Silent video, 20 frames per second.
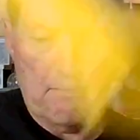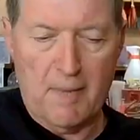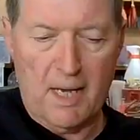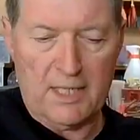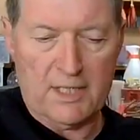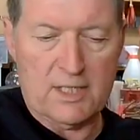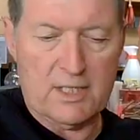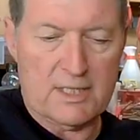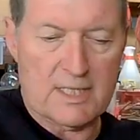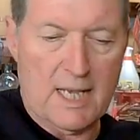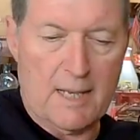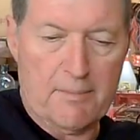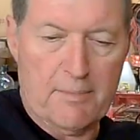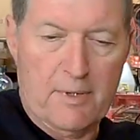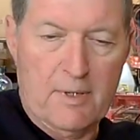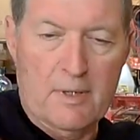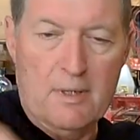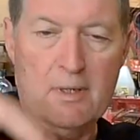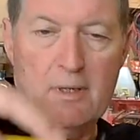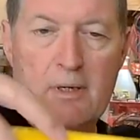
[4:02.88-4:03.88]
matches up
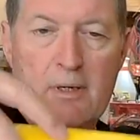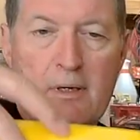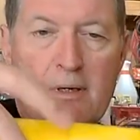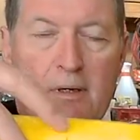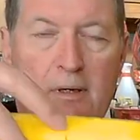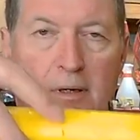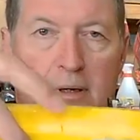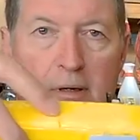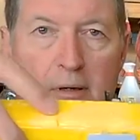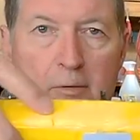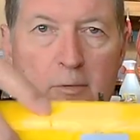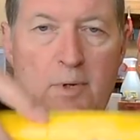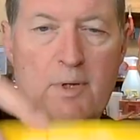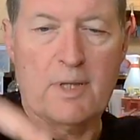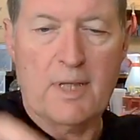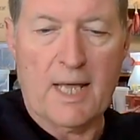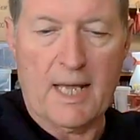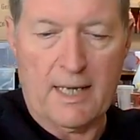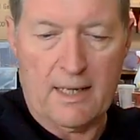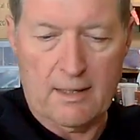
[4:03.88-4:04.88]

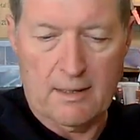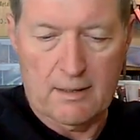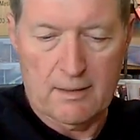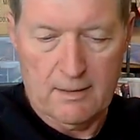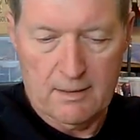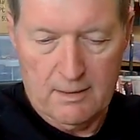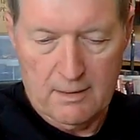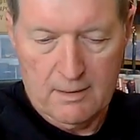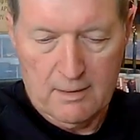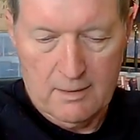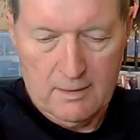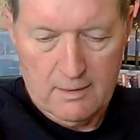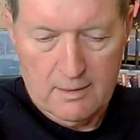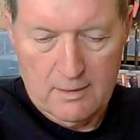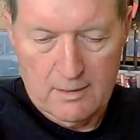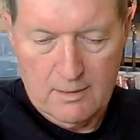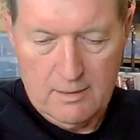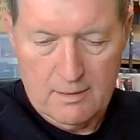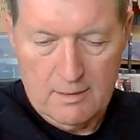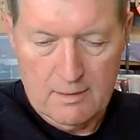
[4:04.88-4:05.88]
with that
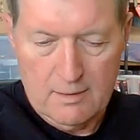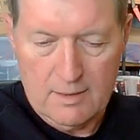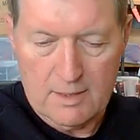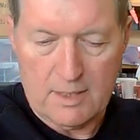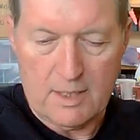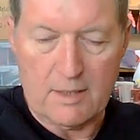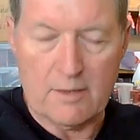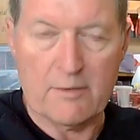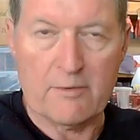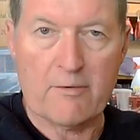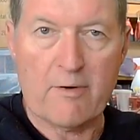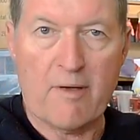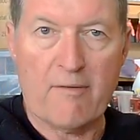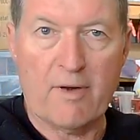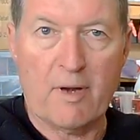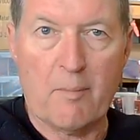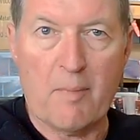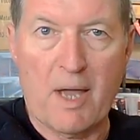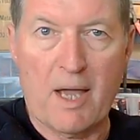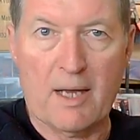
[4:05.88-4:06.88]
centre of
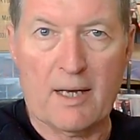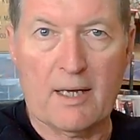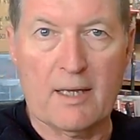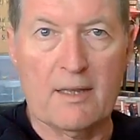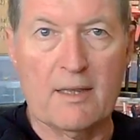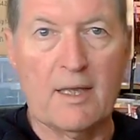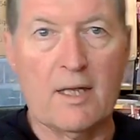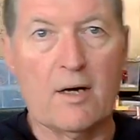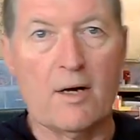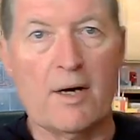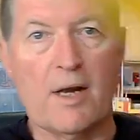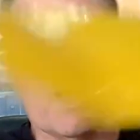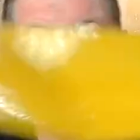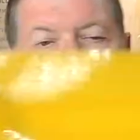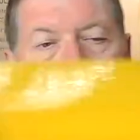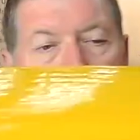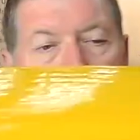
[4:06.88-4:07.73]
gravity mark. Then I know